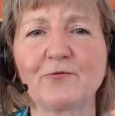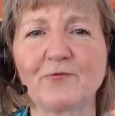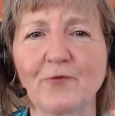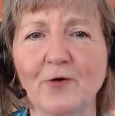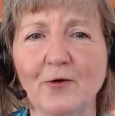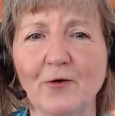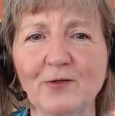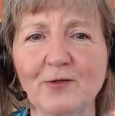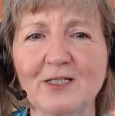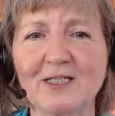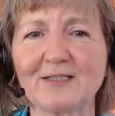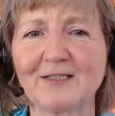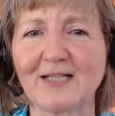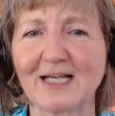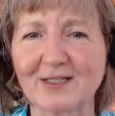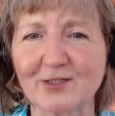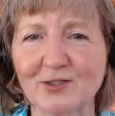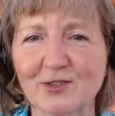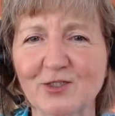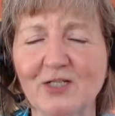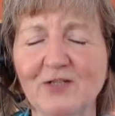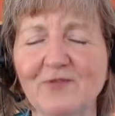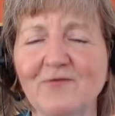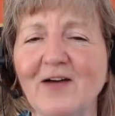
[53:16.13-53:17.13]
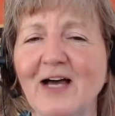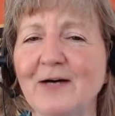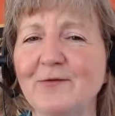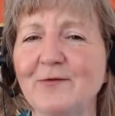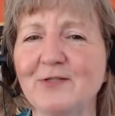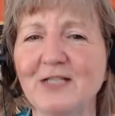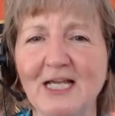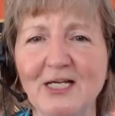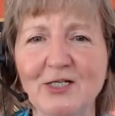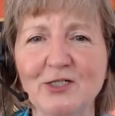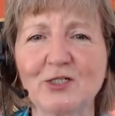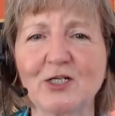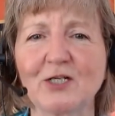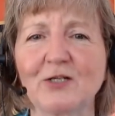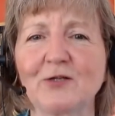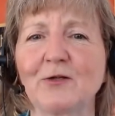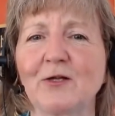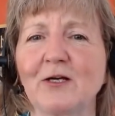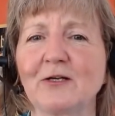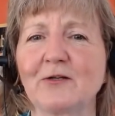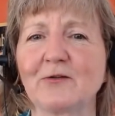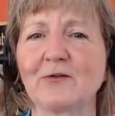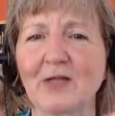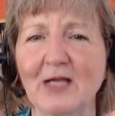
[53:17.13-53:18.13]
Foley Legacy Foundation,
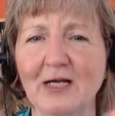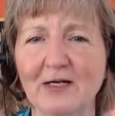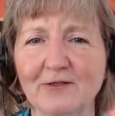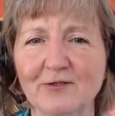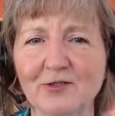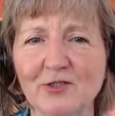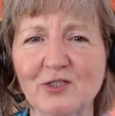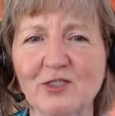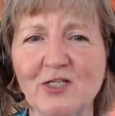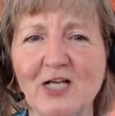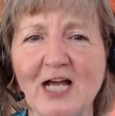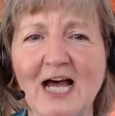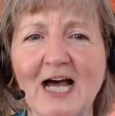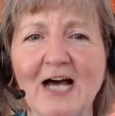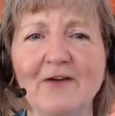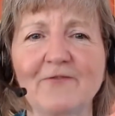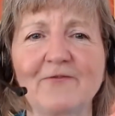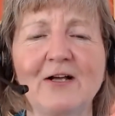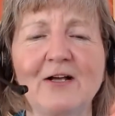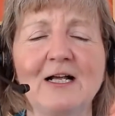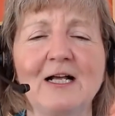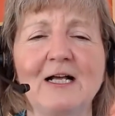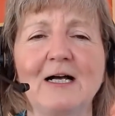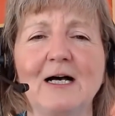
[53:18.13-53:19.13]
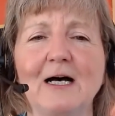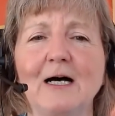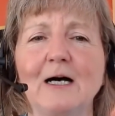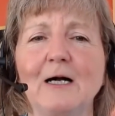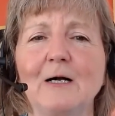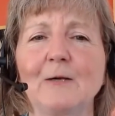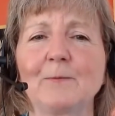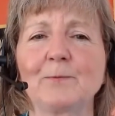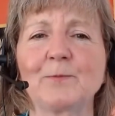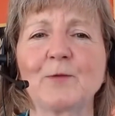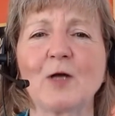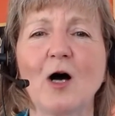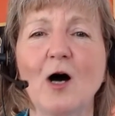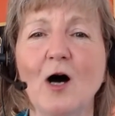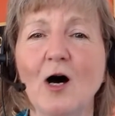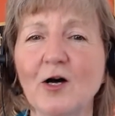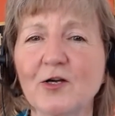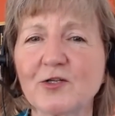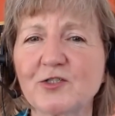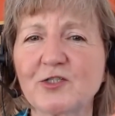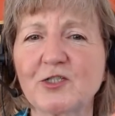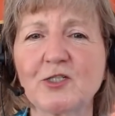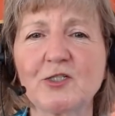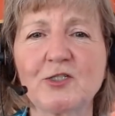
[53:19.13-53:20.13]
the, their staff, um,
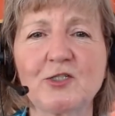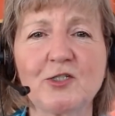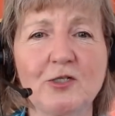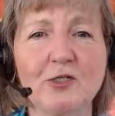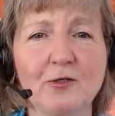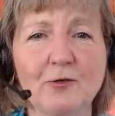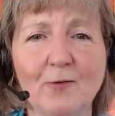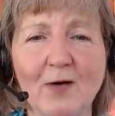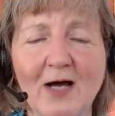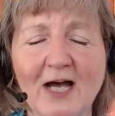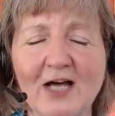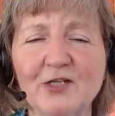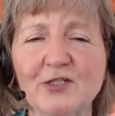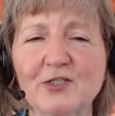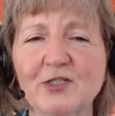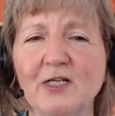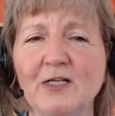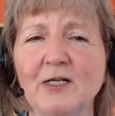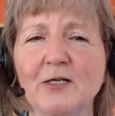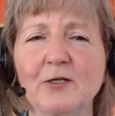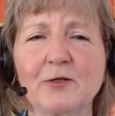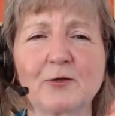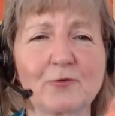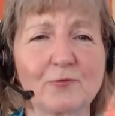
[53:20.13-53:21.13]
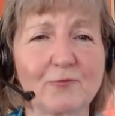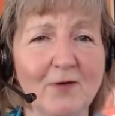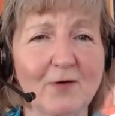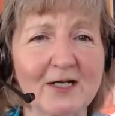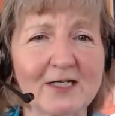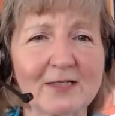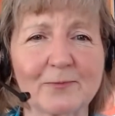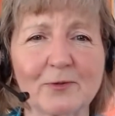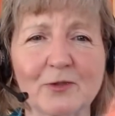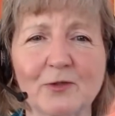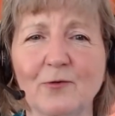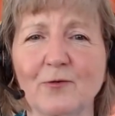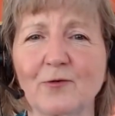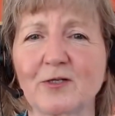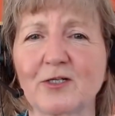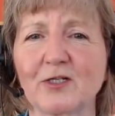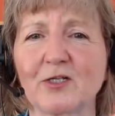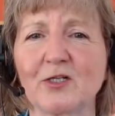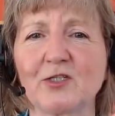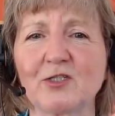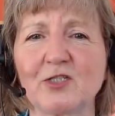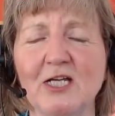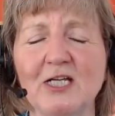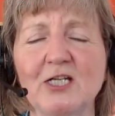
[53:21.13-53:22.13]
Hostage US, an incredible
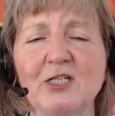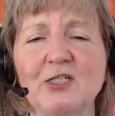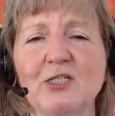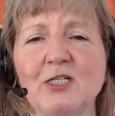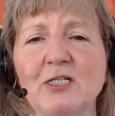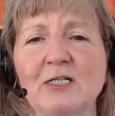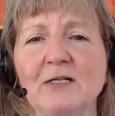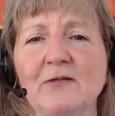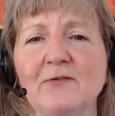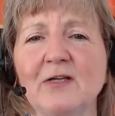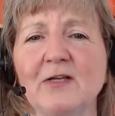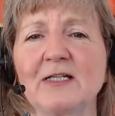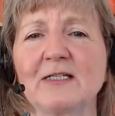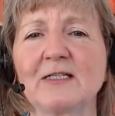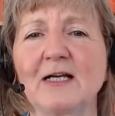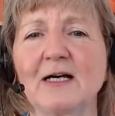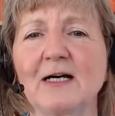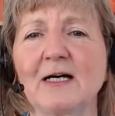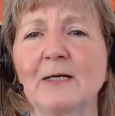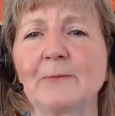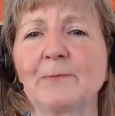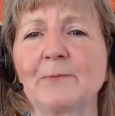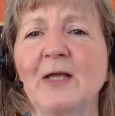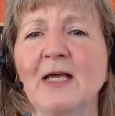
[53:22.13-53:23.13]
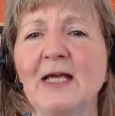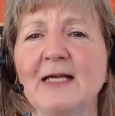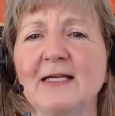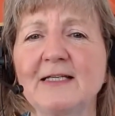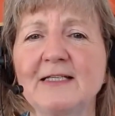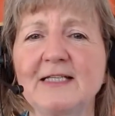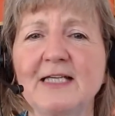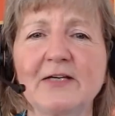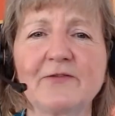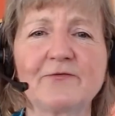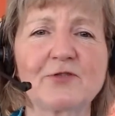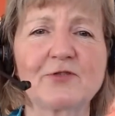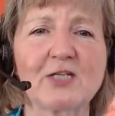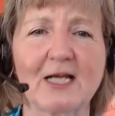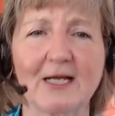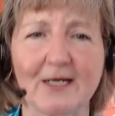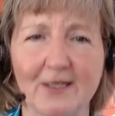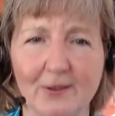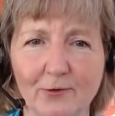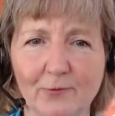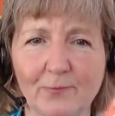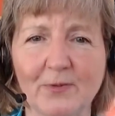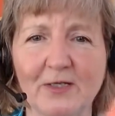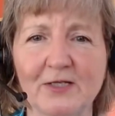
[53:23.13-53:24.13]
organization that um, gives
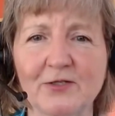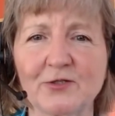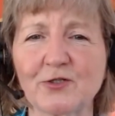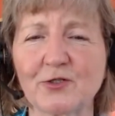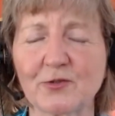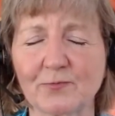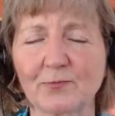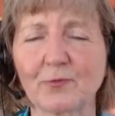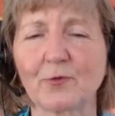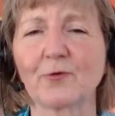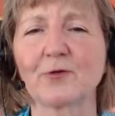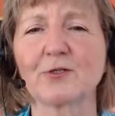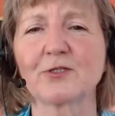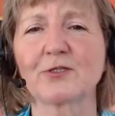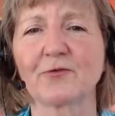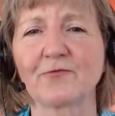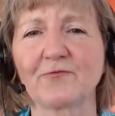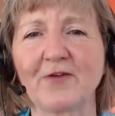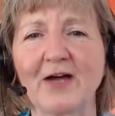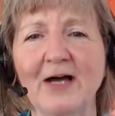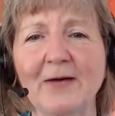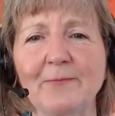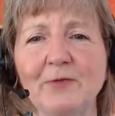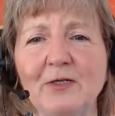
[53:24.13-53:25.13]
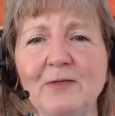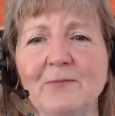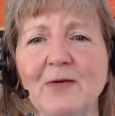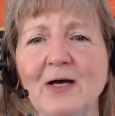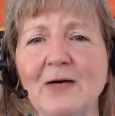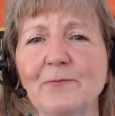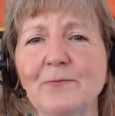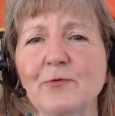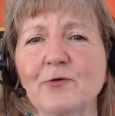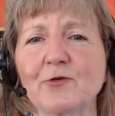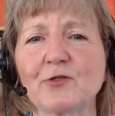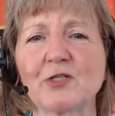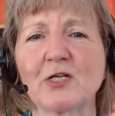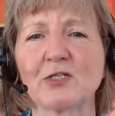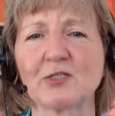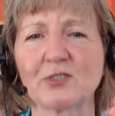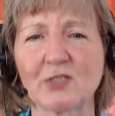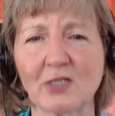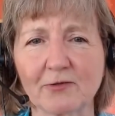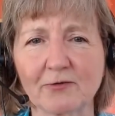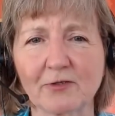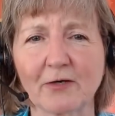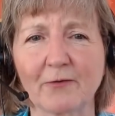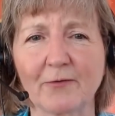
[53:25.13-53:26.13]
help and support to family members
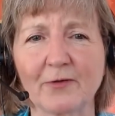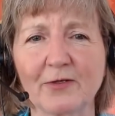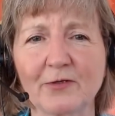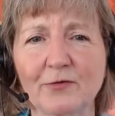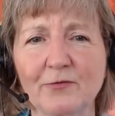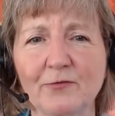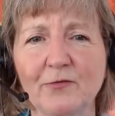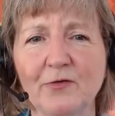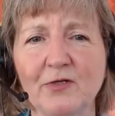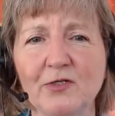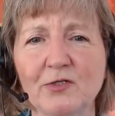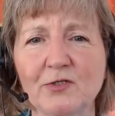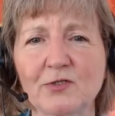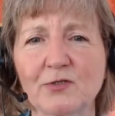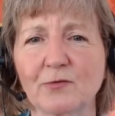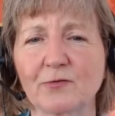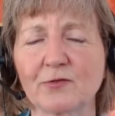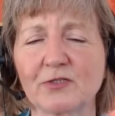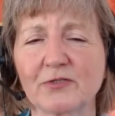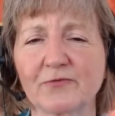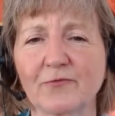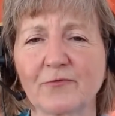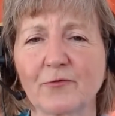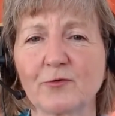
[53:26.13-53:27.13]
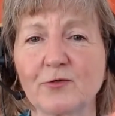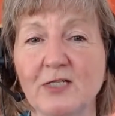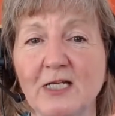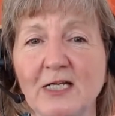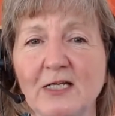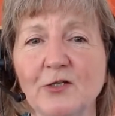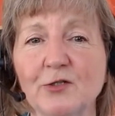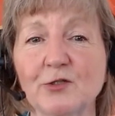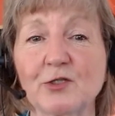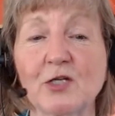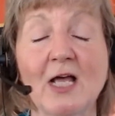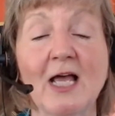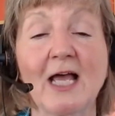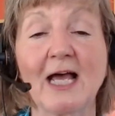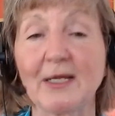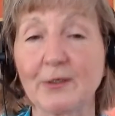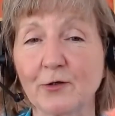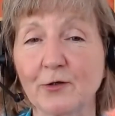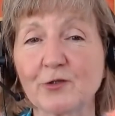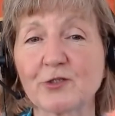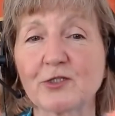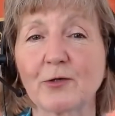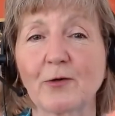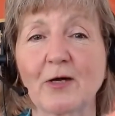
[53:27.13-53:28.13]
as they're going through these sorts of ordeals
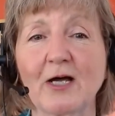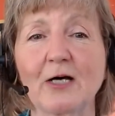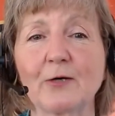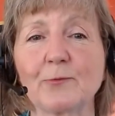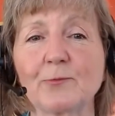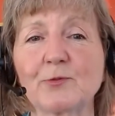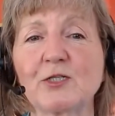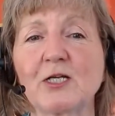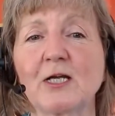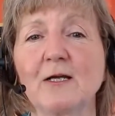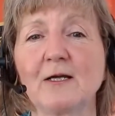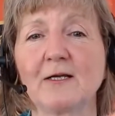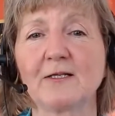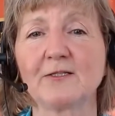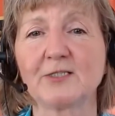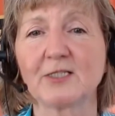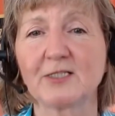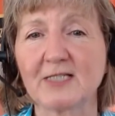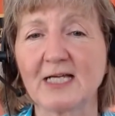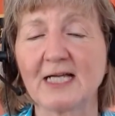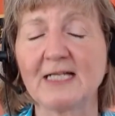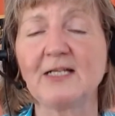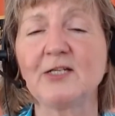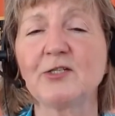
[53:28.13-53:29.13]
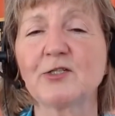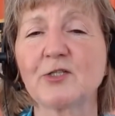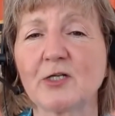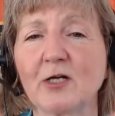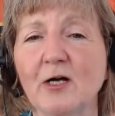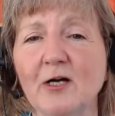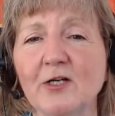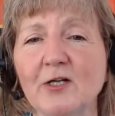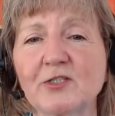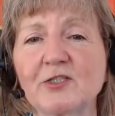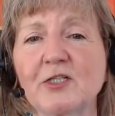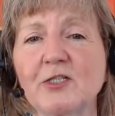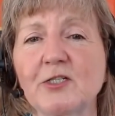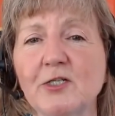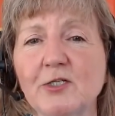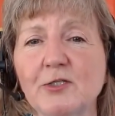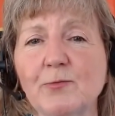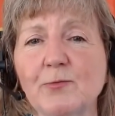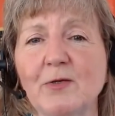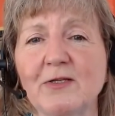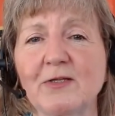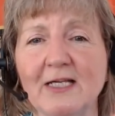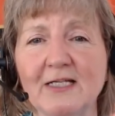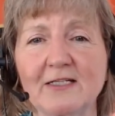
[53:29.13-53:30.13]
and also helps detainees and
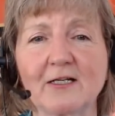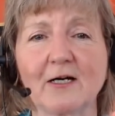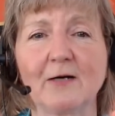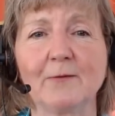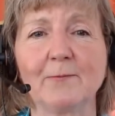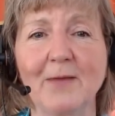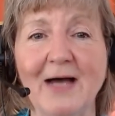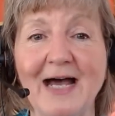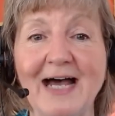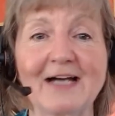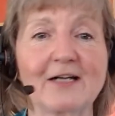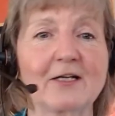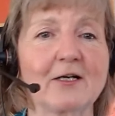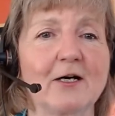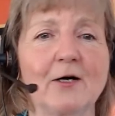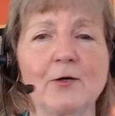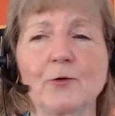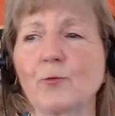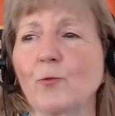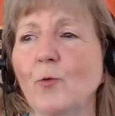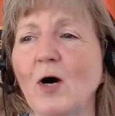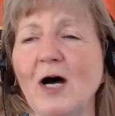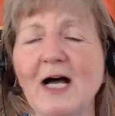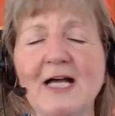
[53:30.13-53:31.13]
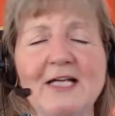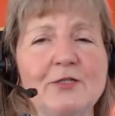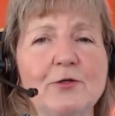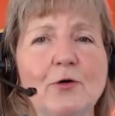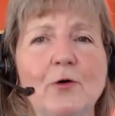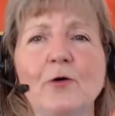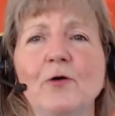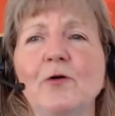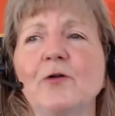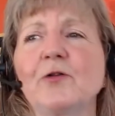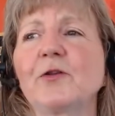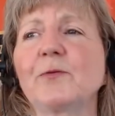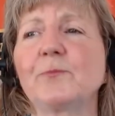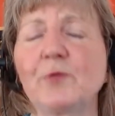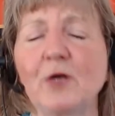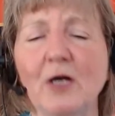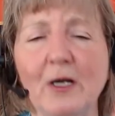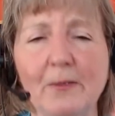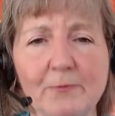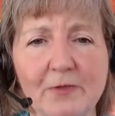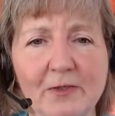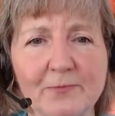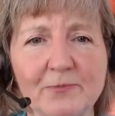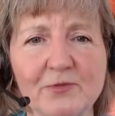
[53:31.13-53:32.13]
hostages when they come back unwind all the
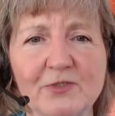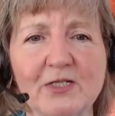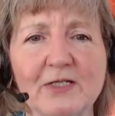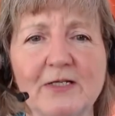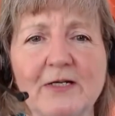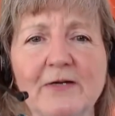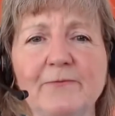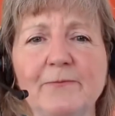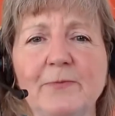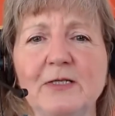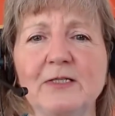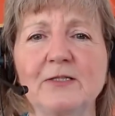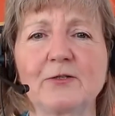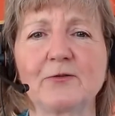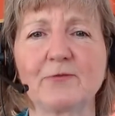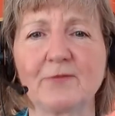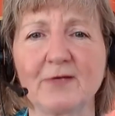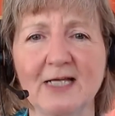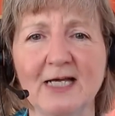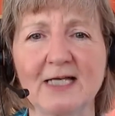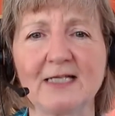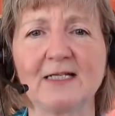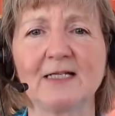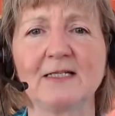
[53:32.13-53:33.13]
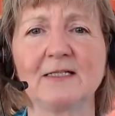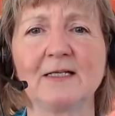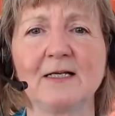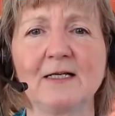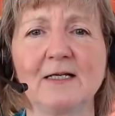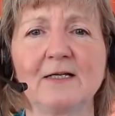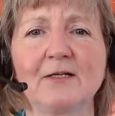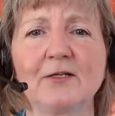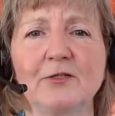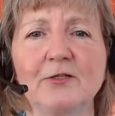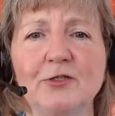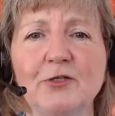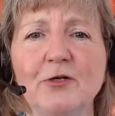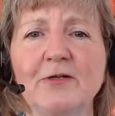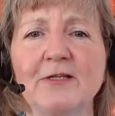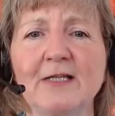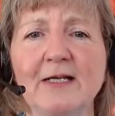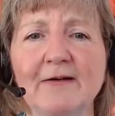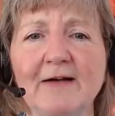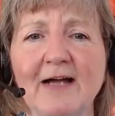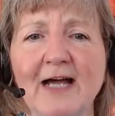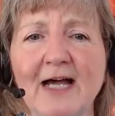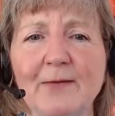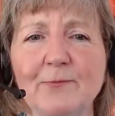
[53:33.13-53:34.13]
problems that have been created during
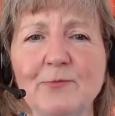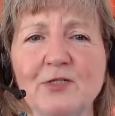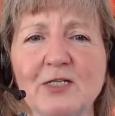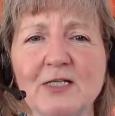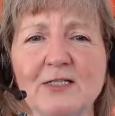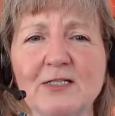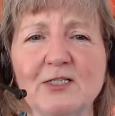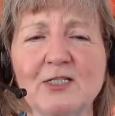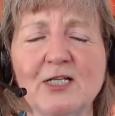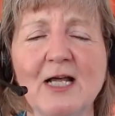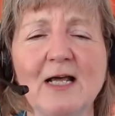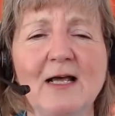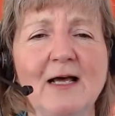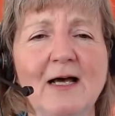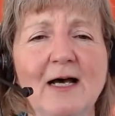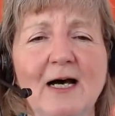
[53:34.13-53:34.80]
their absence.